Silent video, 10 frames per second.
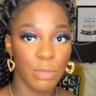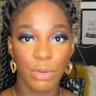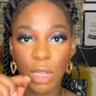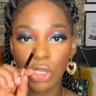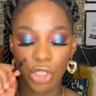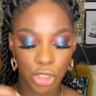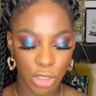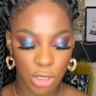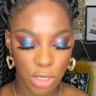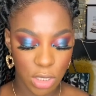brush
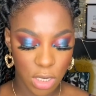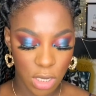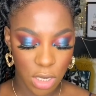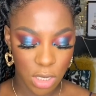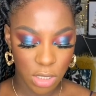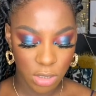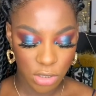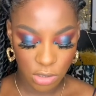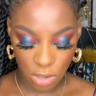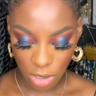
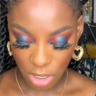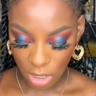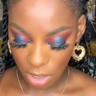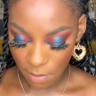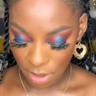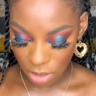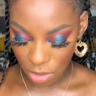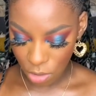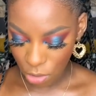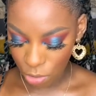to highlight my
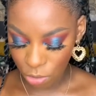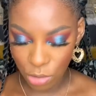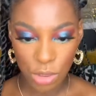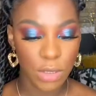nose.